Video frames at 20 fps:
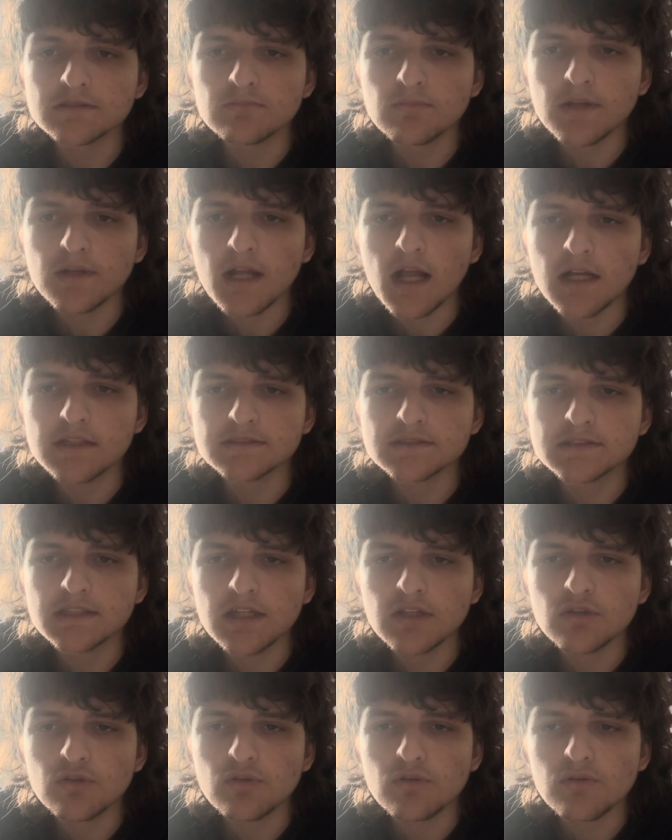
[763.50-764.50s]
can't
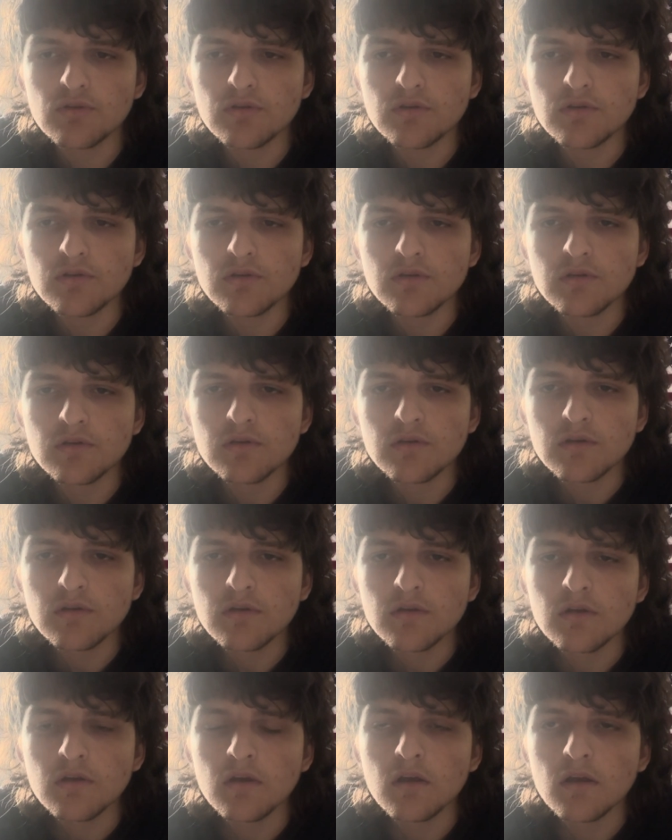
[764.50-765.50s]
seem to
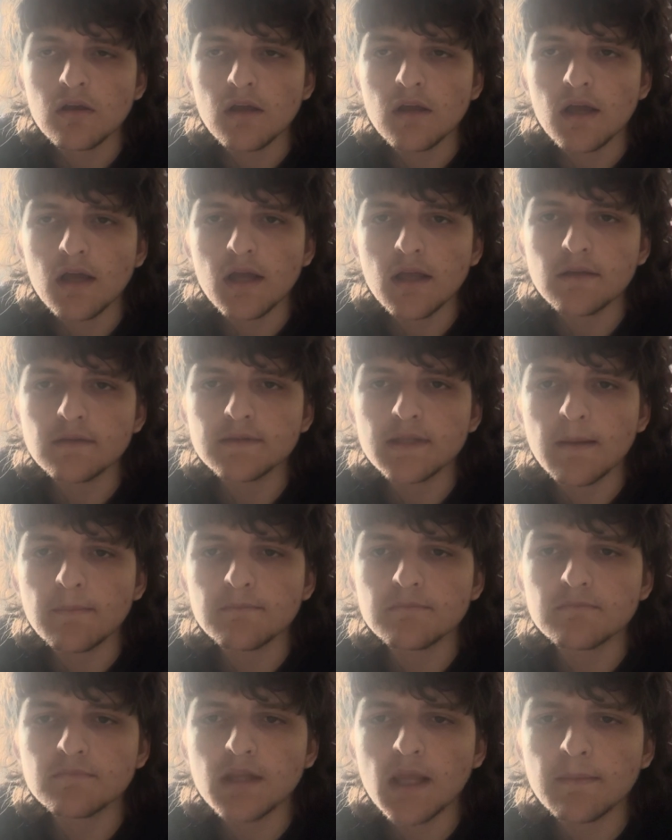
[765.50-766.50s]

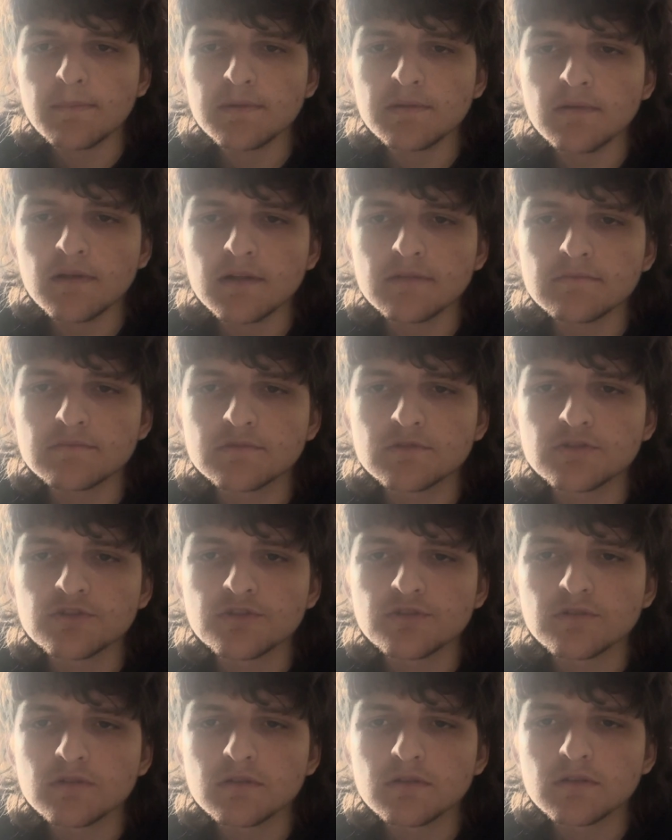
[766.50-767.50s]
Nebula
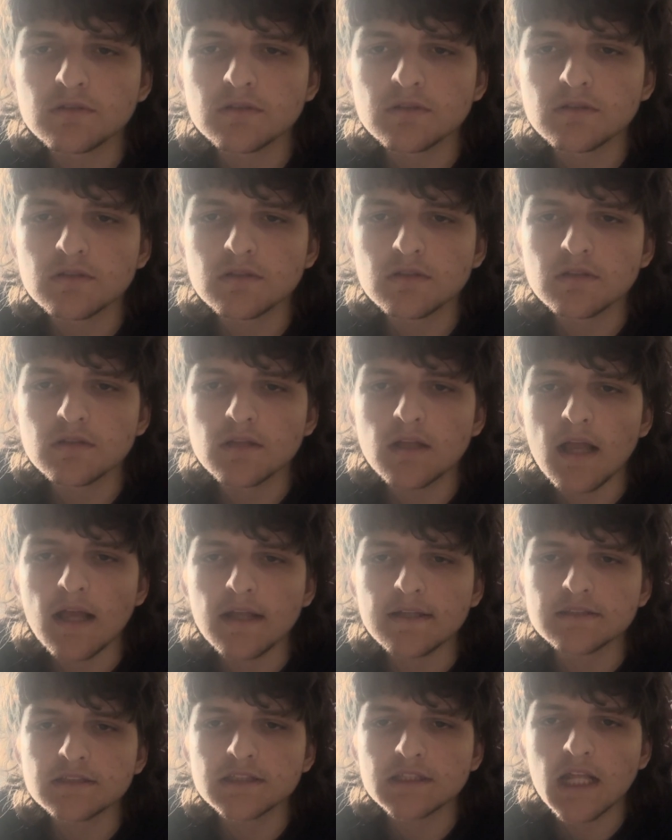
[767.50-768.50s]

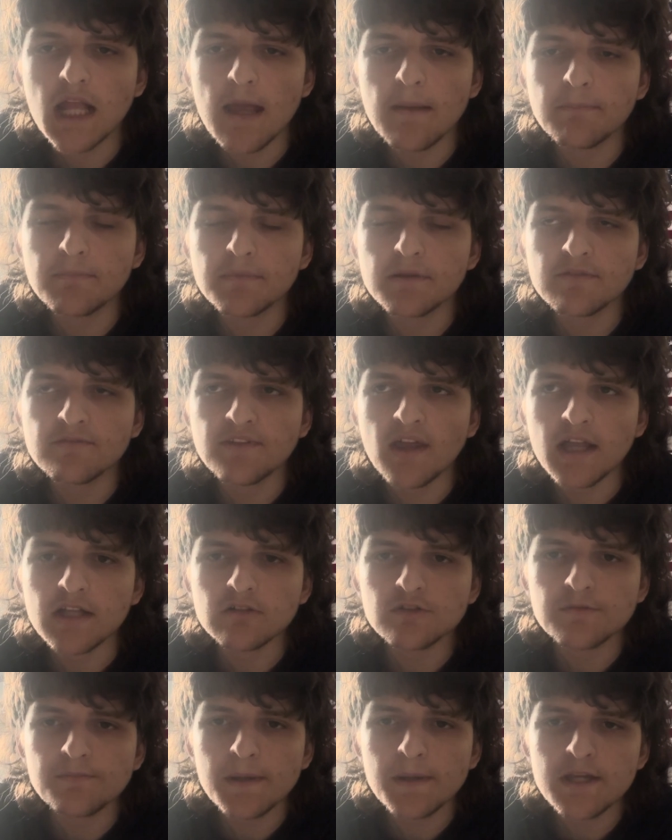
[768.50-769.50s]
get escape with
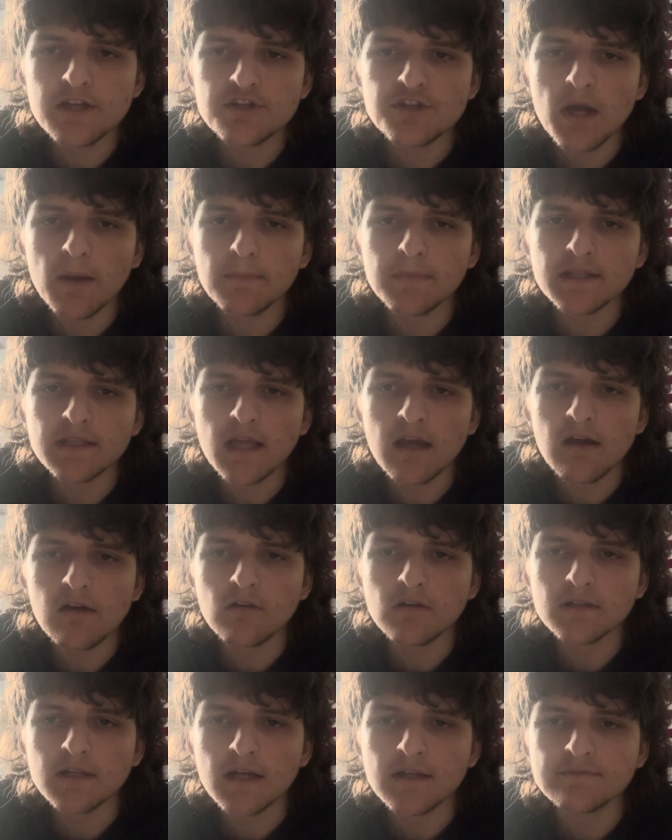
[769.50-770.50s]
Thanos spaceship big tail,
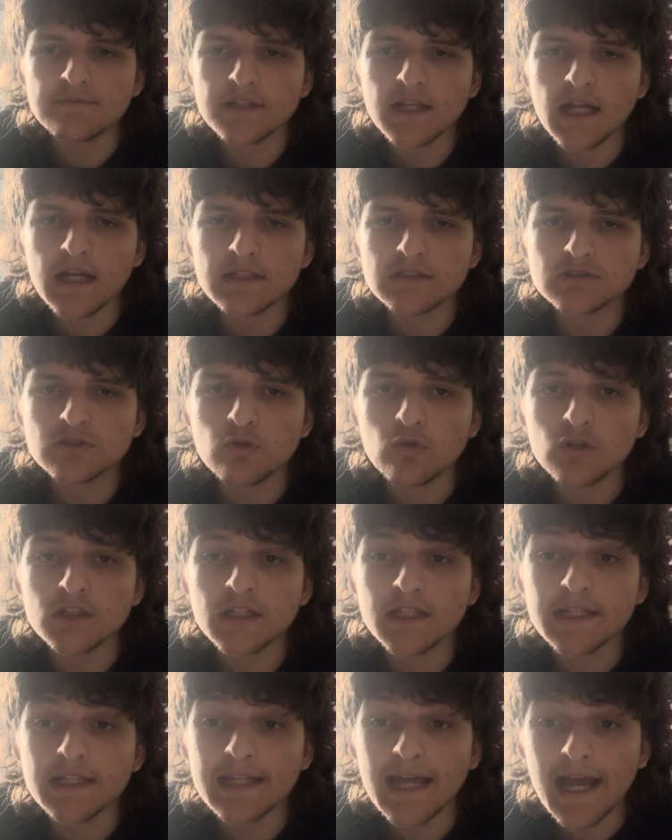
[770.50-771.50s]
and then we guys to go
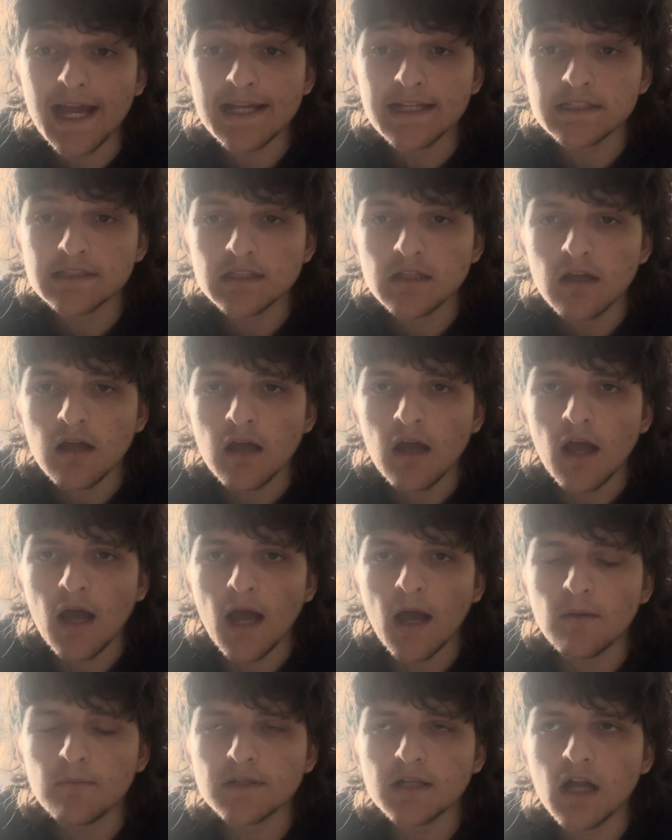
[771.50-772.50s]
into the tides,
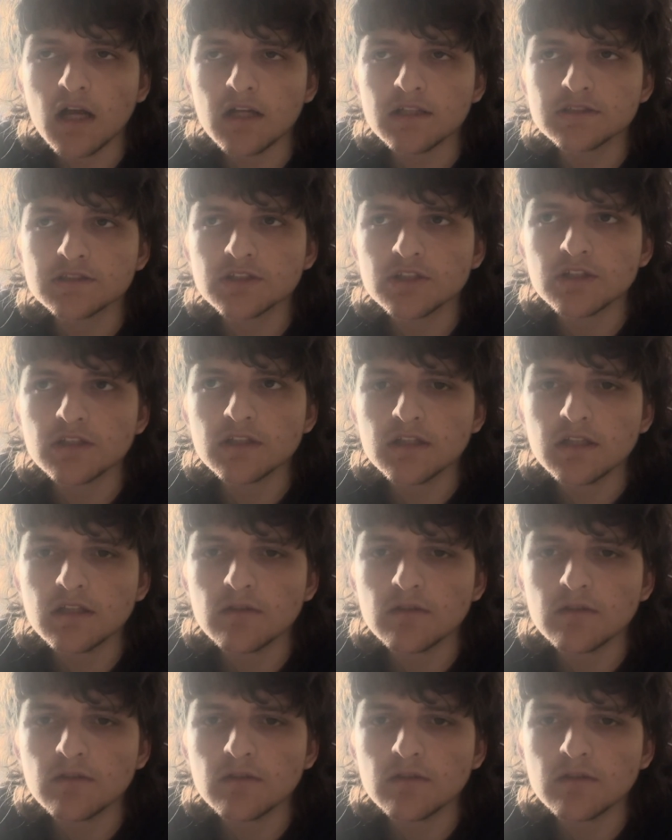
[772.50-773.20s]
and we can't seem